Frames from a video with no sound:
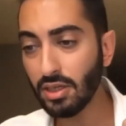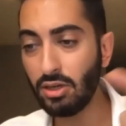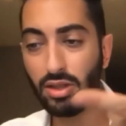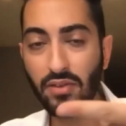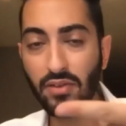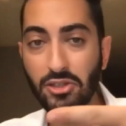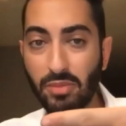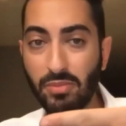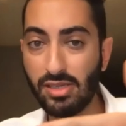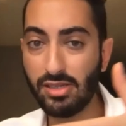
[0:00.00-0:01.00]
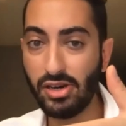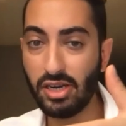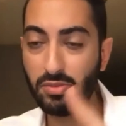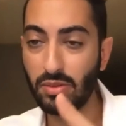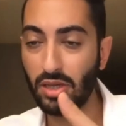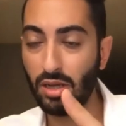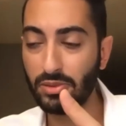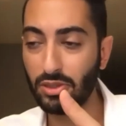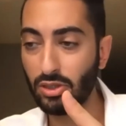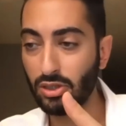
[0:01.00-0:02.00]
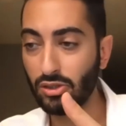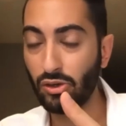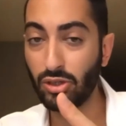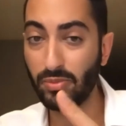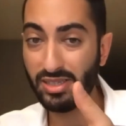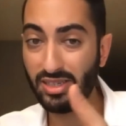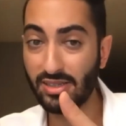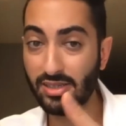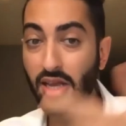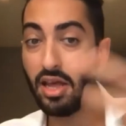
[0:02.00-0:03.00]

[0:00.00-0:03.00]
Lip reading: Leveraging business credit to be able to help you grow your business.